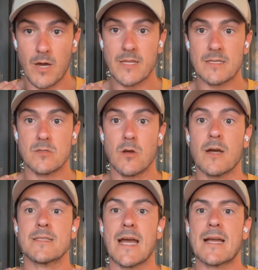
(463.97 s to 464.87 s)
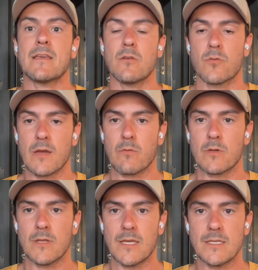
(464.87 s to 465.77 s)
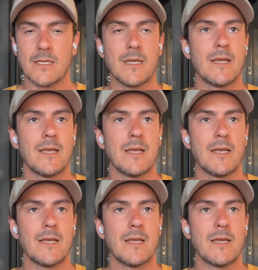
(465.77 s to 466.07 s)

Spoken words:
body is not attacking your thyroid gland.